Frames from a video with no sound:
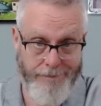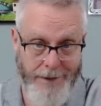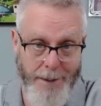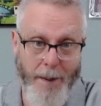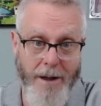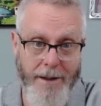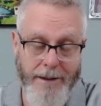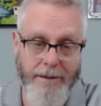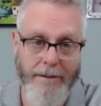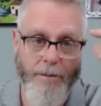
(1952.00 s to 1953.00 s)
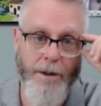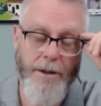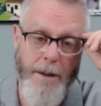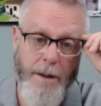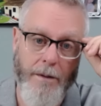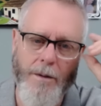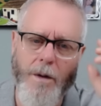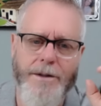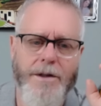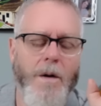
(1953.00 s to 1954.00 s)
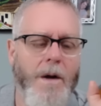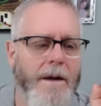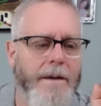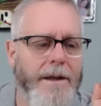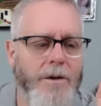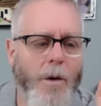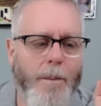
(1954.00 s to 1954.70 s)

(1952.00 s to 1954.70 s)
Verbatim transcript: departed, went to be with the Lord. So this whole